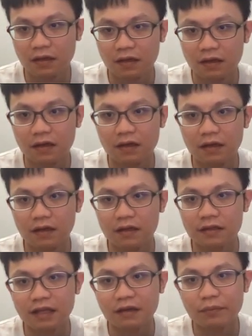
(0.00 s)
the
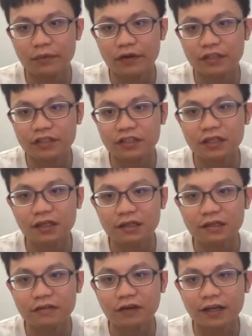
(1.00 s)
temperature,
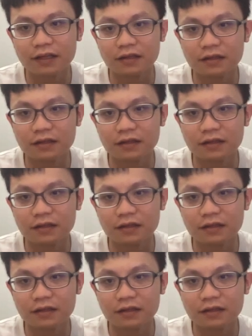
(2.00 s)
the what?